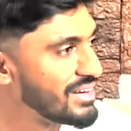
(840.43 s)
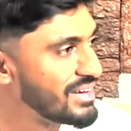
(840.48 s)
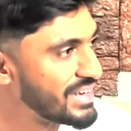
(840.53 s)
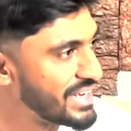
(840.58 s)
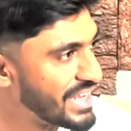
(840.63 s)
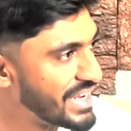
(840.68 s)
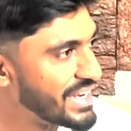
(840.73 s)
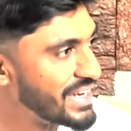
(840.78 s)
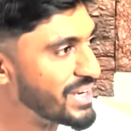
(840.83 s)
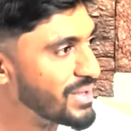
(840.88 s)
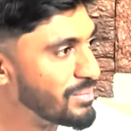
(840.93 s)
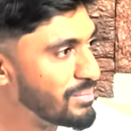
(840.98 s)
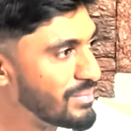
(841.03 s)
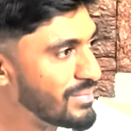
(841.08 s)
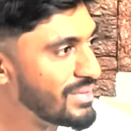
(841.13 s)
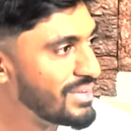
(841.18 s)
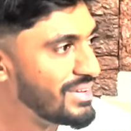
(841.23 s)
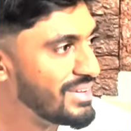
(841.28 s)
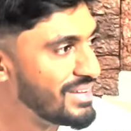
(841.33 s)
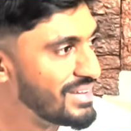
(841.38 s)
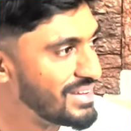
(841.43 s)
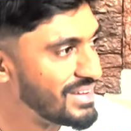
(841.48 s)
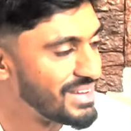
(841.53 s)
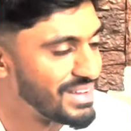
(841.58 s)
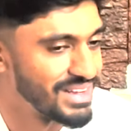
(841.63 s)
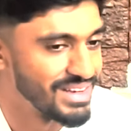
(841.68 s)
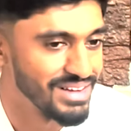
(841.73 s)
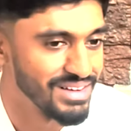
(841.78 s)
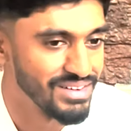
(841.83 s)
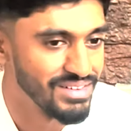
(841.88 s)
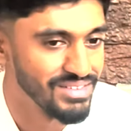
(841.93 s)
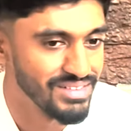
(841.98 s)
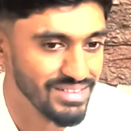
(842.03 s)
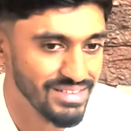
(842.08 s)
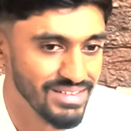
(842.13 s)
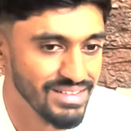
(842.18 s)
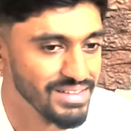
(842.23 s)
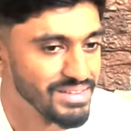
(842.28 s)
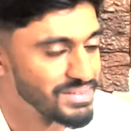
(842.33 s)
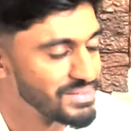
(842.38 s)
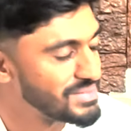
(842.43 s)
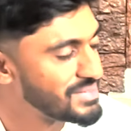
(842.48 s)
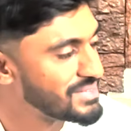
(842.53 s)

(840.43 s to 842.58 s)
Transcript: take it up. And yeah,